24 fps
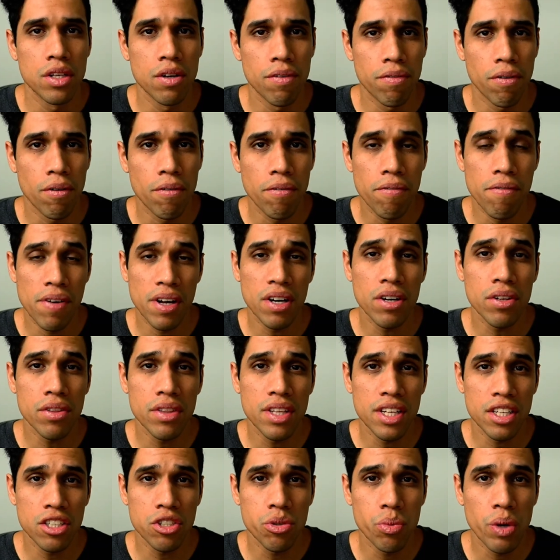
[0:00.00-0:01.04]
To fulfill
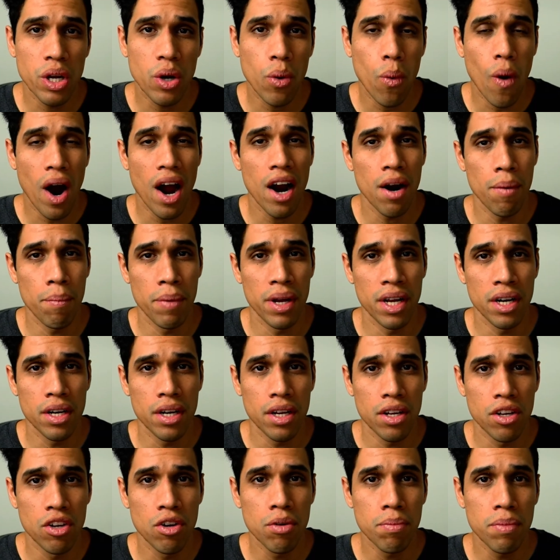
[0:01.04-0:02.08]
this requirement,
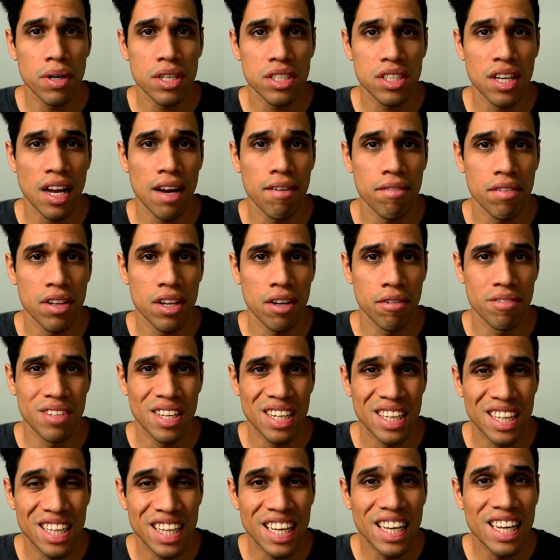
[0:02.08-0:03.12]
you must have lived
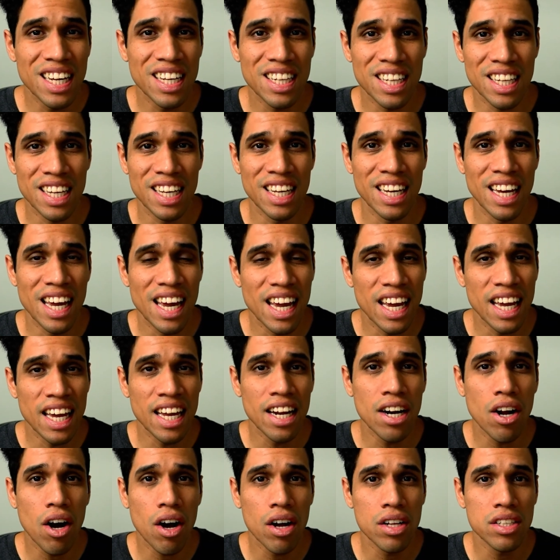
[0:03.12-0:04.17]
legally
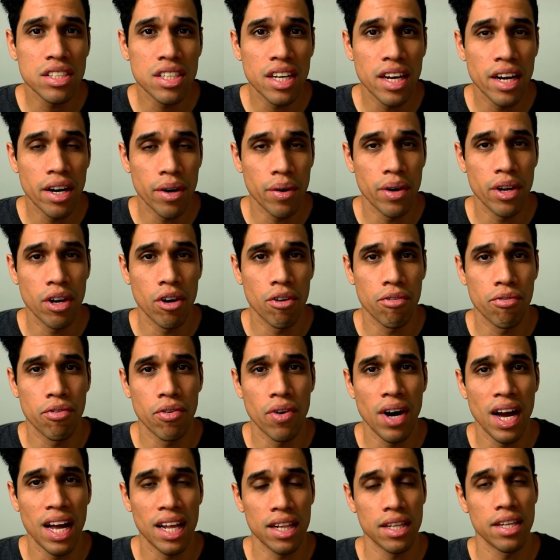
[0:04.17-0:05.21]
in Ontario
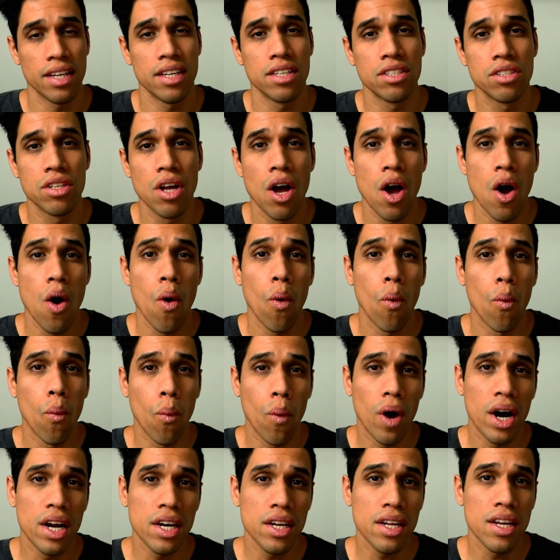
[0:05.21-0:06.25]
for at least
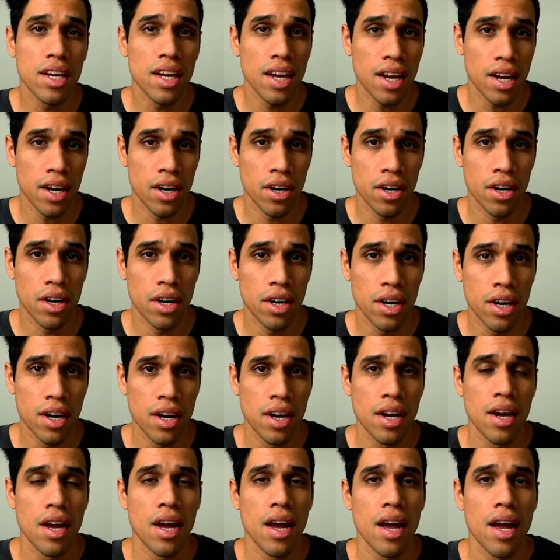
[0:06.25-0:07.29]
1 year
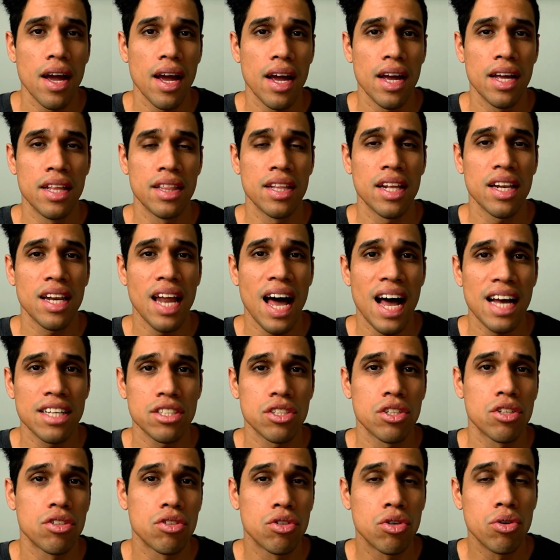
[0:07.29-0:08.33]
in the
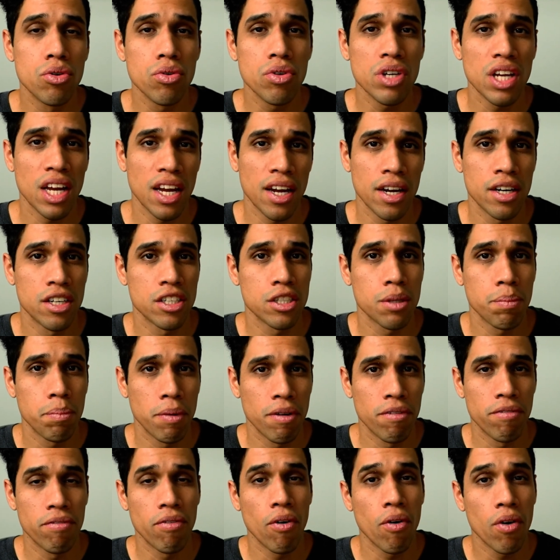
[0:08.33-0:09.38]
last 2 years
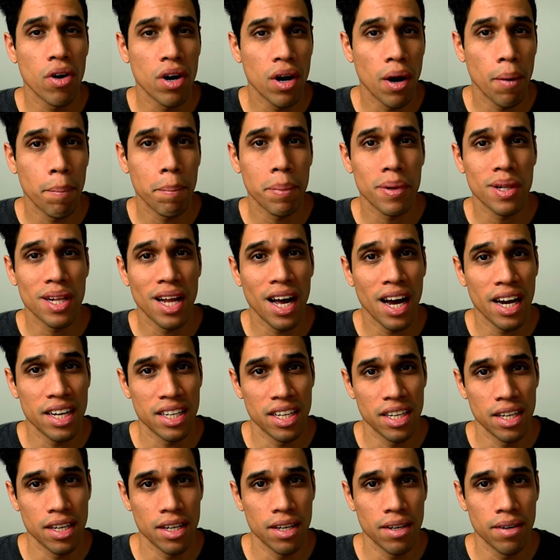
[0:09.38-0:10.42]
before
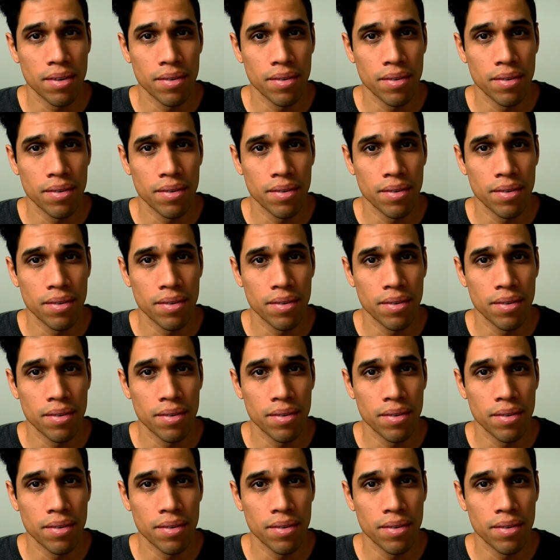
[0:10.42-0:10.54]
applying.